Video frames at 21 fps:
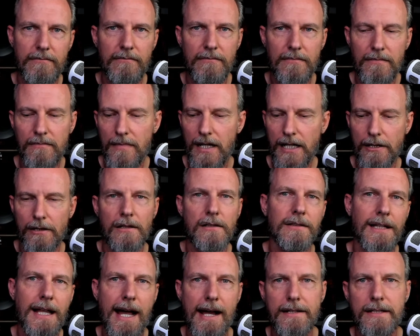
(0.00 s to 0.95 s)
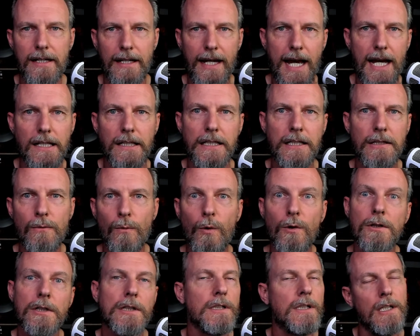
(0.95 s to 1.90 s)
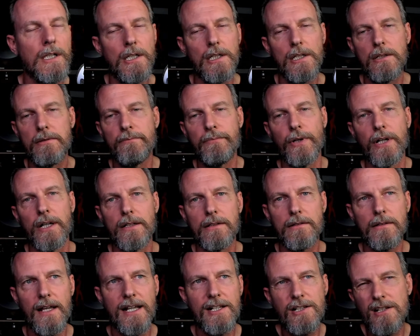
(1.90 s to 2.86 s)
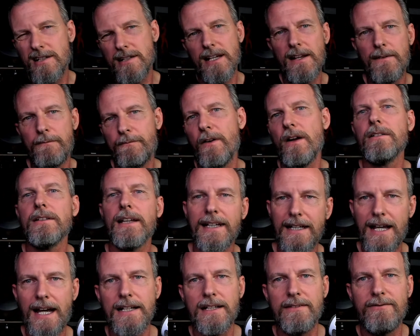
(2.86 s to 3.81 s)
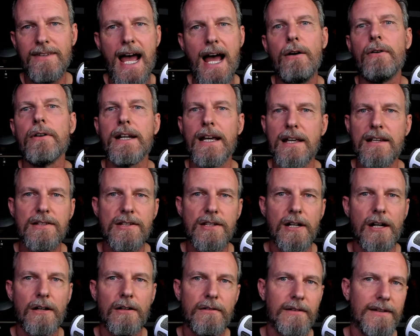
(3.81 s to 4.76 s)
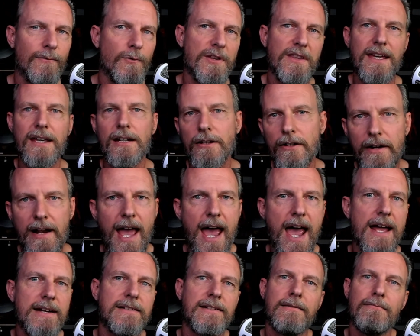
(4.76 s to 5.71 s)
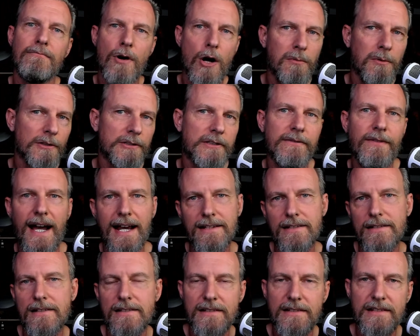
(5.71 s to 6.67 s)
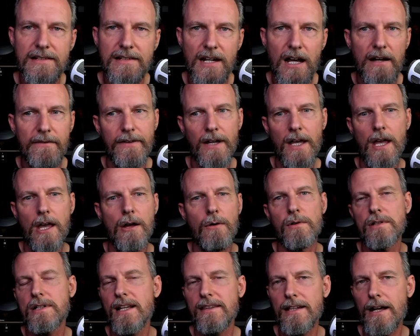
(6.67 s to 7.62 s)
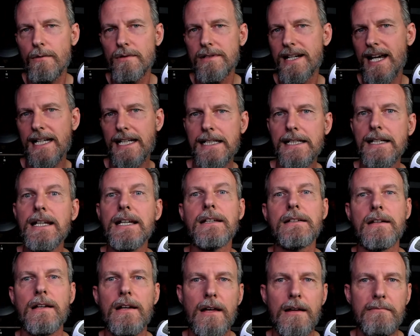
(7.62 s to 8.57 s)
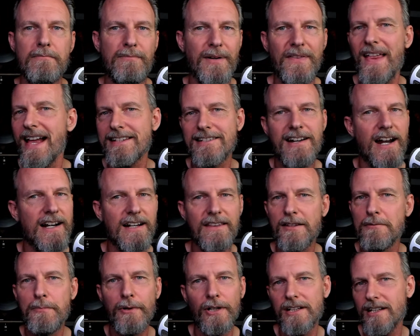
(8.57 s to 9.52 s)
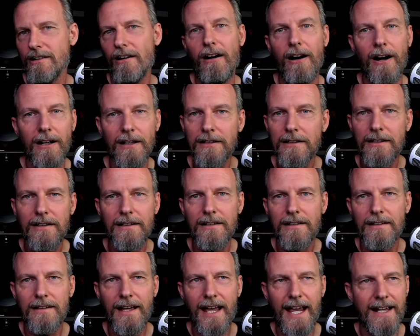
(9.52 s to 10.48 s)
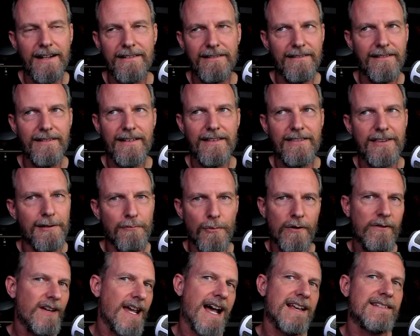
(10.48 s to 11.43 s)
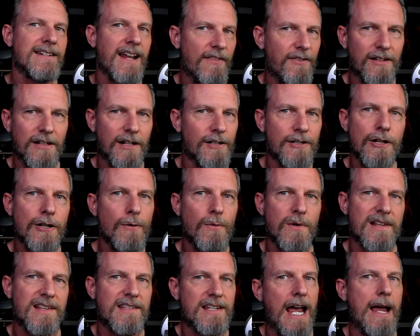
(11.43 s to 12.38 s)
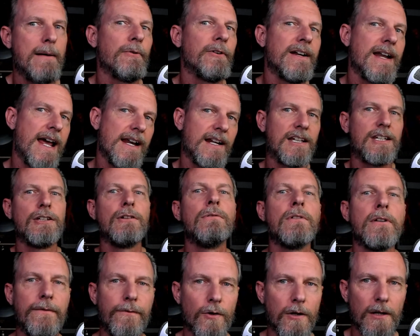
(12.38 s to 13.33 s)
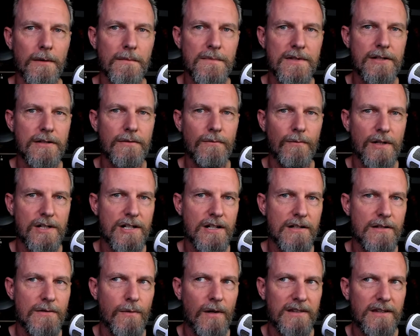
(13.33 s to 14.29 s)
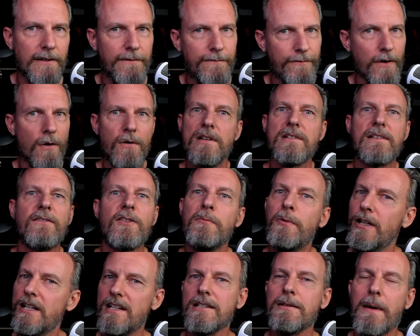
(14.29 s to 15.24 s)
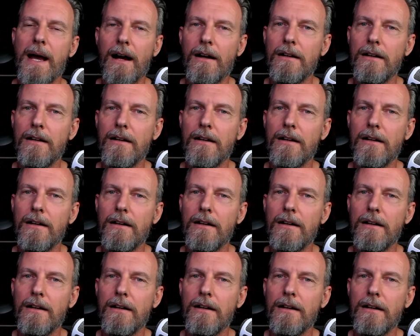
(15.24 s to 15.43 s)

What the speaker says: intergalactic alien war. But it felt like kind of nowadays, with internet and mobile devices and stuff, which I thought was kind of neat. But that's not in the book at all. And the movie has nothing to do with cybernetic uniforms, which is what the focus of the book is about.